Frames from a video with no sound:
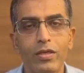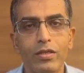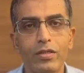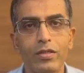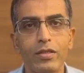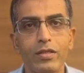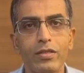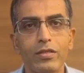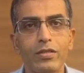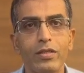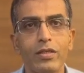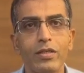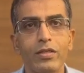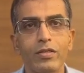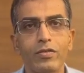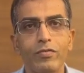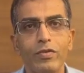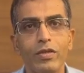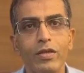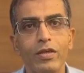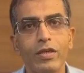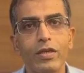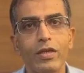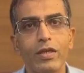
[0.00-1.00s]
These days
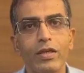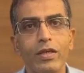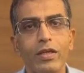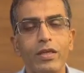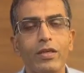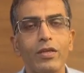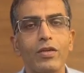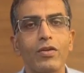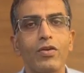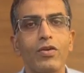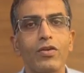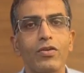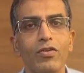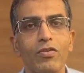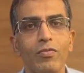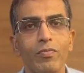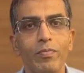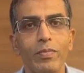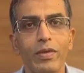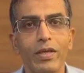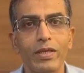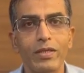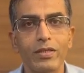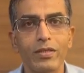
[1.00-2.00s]
we are getting a lot of
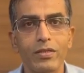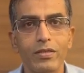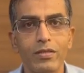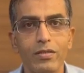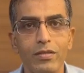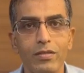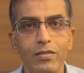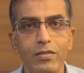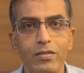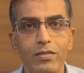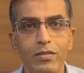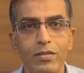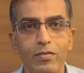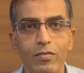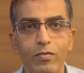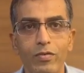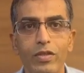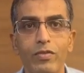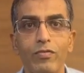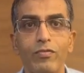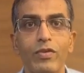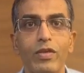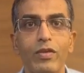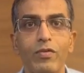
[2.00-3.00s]
patients
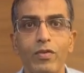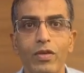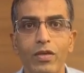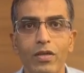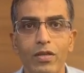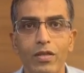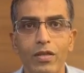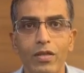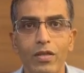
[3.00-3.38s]
with fever.